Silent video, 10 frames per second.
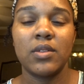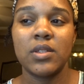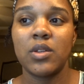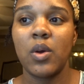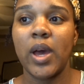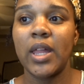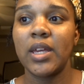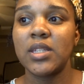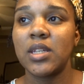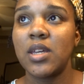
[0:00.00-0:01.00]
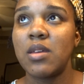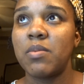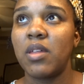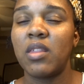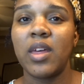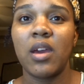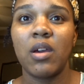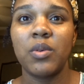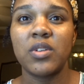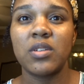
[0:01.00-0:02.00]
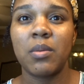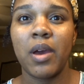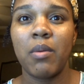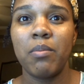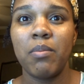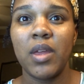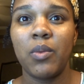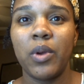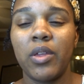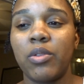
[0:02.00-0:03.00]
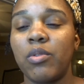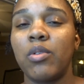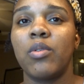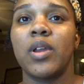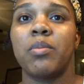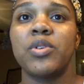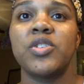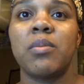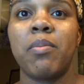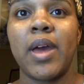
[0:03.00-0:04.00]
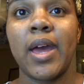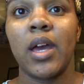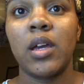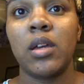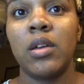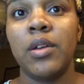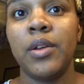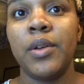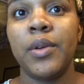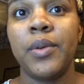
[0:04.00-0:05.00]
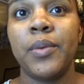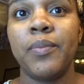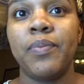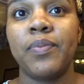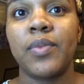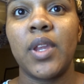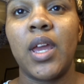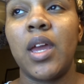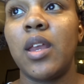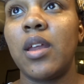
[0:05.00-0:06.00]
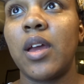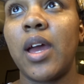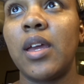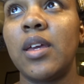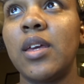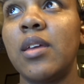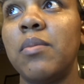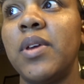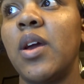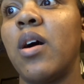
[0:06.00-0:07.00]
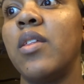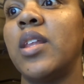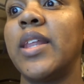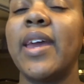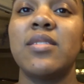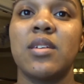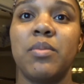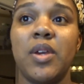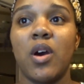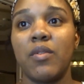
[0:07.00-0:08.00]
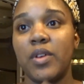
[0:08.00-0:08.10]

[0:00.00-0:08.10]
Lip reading: So I like to keep it there, which is about midway through, and I push it back. And it could be, all the lights could be off